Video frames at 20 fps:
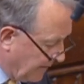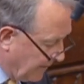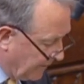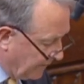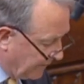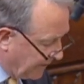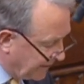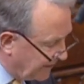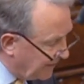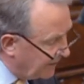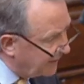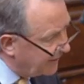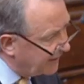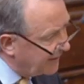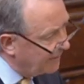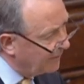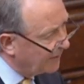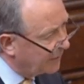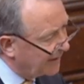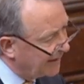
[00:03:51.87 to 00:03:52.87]
This is
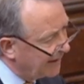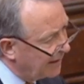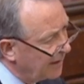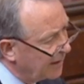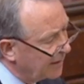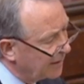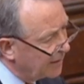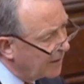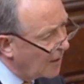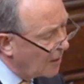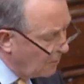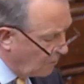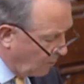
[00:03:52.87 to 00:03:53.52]
simply no